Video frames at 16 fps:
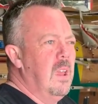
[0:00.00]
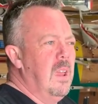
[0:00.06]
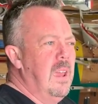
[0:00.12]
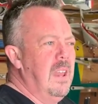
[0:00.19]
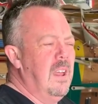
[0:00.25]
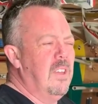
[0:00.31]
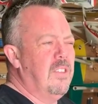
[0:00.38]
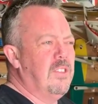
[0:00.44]

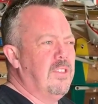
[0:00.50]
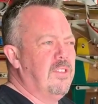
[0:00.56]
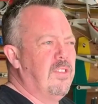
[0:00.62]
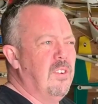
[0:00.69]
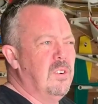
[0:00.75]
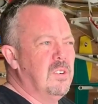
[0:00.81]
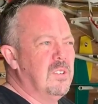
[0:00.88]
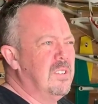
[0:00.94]
And I
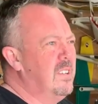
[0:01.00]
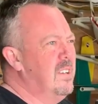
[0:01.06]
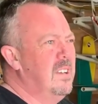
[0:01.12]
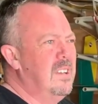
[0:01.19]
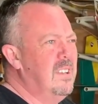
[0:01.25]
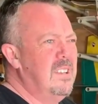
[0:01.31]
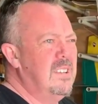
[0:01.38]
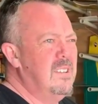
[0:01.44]
thought,
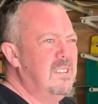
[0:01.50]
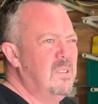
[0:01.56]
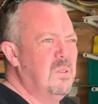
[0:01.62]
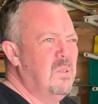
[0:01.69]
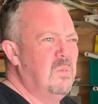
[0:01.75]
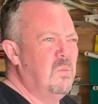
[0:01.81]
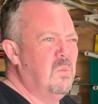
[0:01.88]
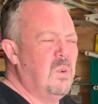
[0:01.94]

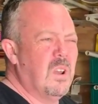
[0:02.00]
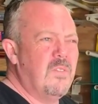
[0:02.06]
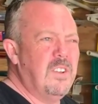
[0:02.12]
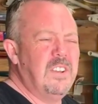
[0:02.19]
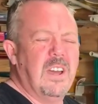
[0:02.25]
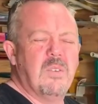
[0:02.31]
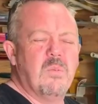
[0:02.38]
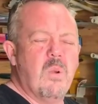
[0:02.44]
what have
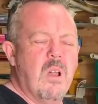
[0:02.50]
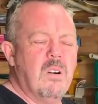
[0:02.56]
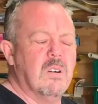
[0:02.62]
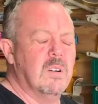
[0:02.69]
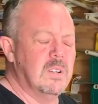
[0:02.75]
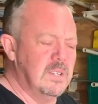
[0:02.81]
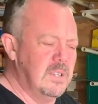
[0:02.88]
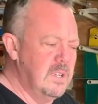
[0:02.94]
I done
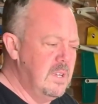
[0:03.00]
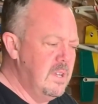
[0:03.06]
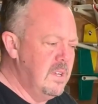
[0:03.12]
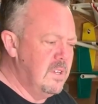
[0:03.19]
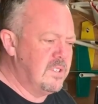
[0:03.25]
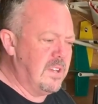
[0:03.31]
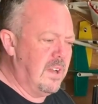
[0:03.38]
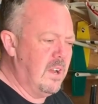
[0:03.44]
wrong?
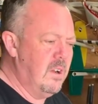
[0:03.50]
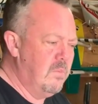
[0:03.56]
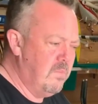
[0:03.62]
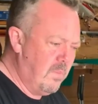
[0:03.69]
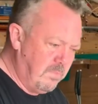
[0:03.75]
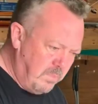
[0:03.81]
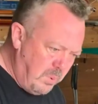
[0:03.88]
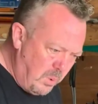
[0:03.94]
So
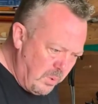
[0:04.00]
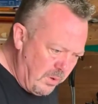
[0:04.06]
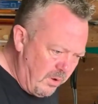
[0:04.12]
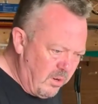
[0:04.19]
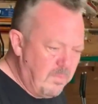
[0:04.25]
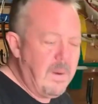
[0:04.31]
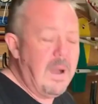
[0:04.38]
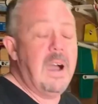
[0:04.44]
pulled it
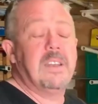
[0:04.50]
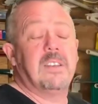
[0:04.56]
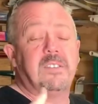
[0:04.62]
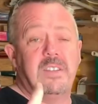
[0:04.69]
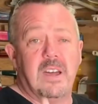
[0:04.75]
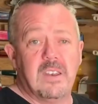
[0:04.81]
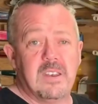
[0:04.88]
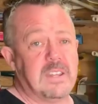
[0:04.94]
all
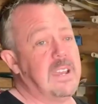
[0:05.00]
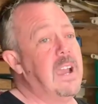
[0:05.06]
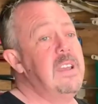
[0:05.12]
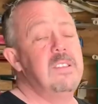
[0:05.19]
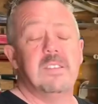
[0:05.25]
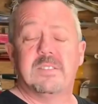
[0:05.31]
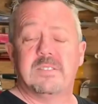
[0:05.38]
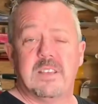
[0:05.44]
apart, done it
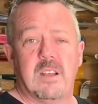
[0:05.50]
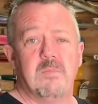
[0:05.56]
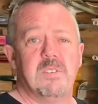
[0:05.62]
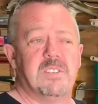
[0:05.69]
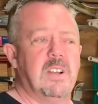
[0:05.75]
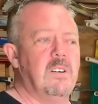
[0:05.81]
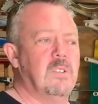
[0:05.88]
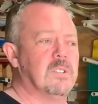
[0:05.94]
again, same
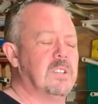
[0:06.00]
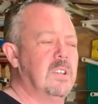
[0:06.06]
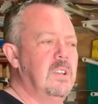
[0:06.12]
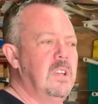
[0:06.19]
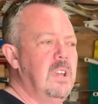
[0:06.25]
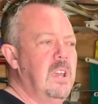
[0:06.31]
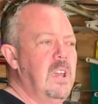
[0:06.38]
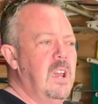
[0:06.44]
result.
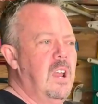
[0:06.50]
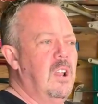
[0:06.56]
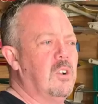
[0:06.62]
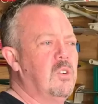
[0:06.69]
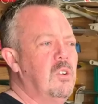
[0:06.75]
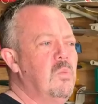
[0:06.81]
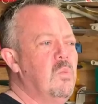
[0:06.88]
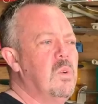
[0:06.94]
And I
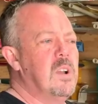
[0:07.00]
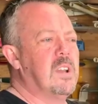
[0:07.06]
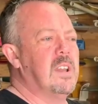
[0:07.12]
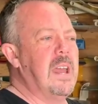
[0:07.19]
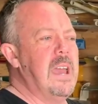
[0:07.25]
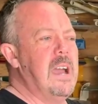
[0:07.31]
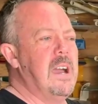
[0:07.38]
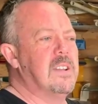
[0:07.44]
couldn't work
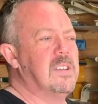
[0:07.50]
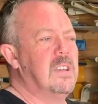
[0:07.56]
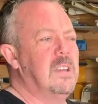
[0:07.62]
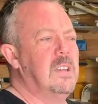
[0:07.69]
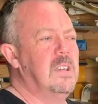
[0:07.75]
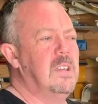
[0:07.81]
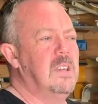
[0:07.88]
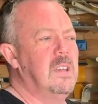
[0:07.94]
it out.
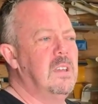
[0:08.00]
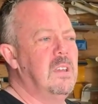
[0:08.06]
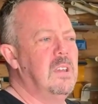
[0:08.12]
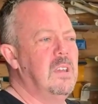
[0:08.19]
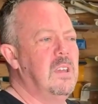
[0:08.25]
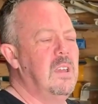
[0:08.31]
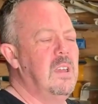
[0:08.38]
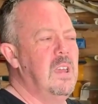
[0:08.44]

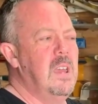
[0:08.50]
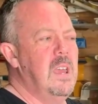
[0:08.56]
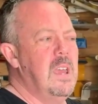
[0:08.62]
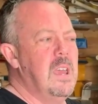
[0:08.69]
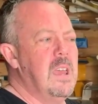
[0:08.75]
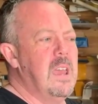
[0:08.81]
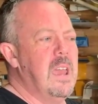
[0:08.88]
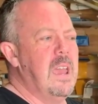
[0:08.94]

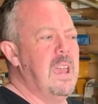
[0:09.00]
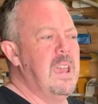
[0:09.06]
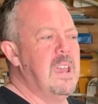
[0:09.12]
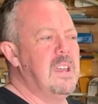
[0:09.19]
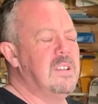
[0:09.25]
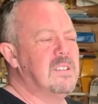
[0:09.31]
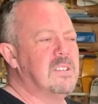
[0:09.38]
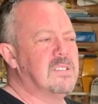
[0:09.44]

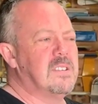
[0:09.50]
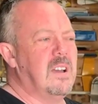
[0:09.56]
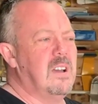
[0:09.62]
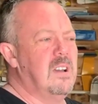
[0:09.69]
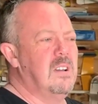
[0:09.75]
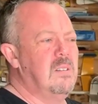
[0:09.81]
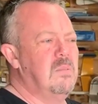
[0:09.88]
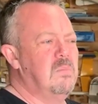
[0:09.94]
And
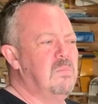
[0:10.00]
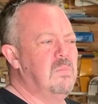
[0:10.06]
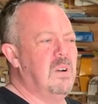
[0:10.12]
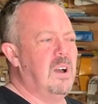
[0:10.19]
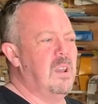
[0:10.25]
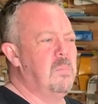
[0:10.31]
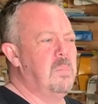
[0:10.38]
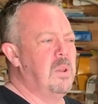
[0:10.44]
so
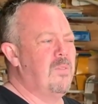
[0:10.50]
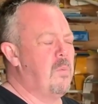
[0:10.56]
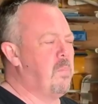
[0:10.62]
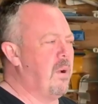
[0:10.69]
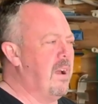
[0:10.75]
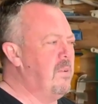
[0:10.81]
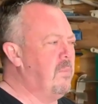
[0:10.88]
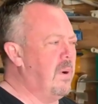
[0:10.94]
I had a bit of a
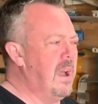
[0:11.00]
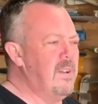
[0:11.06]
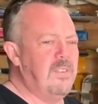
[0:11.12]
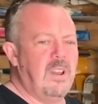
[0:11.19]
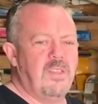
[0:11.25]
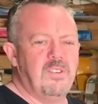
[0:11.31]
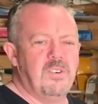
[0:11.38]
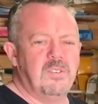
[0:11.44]
brainwave,
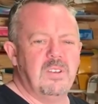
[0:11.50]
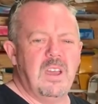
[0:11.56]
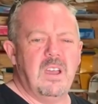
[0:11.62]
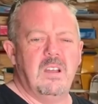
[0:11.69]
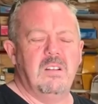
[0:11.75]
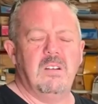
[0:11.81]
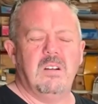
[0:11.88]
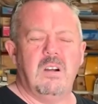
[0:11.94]
and I thought,
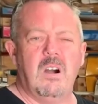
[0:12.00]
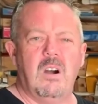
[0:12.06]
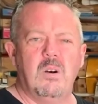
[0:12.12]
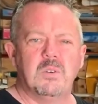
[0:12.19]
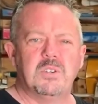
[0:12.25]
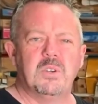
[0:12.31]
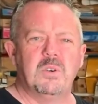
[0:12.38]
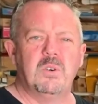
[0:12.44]
no, I
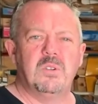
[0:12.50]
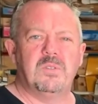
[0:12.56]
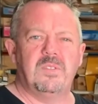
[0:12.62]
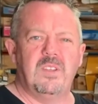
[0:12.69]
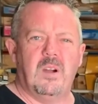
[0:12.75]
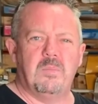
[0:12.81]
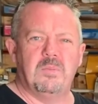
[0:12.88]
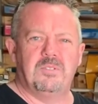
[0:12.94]
would do
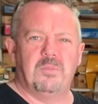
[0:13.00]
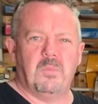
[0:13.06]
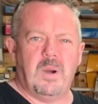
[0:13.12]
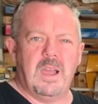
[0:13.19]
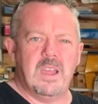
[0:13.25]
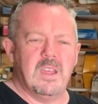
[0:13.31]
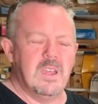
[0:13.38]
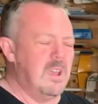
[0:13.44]
it the opposite
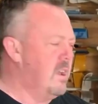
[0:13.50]
way.